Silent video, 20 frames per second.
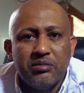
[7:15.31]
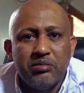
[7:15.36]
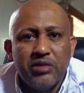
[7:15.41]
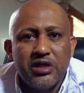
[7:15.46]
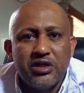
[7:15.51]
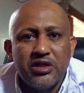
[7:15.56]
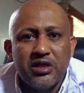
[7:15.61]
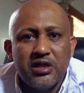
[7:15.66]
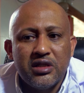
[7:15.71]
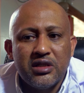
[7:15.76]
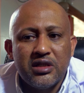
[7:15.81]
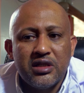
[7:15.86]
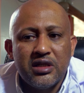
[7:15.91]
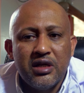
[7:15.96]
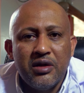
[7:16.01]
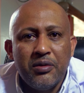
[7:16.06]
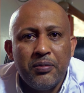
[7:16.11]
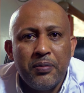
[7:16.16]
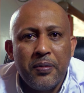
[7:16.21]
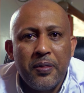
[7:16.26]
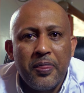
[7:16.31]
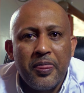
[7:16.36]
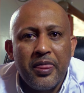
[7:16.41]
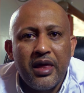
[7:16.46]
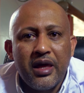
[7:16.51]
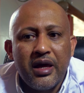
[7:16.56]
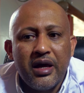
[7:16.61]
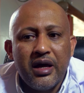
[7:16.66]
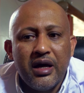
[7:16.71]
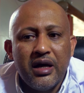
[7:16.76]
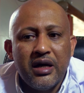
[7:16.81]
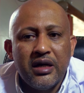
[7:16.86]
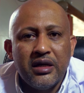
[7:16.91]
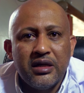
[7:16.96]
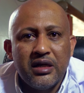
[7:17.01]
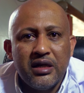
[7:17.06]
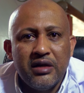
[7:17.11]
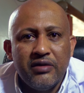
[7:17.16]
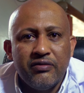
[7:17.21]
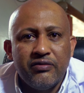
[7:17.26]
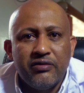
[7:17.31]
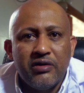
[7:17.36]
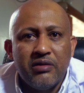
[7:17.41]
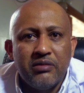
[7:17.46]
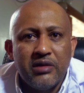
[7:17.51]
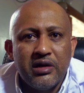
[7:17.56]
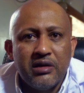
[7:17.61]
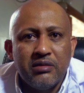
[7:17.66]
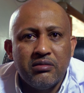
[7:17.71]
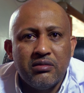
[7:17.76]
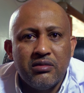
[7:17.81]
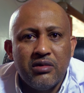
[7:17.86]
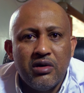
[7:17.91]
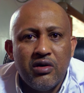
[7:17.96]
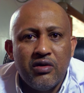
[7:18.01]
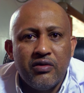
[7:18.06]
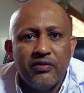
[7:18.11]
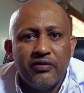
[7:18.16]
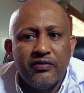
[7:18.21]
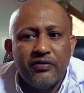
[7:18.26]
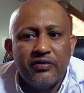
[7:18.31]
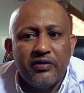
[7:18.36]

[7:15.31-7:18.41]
patients and inform them of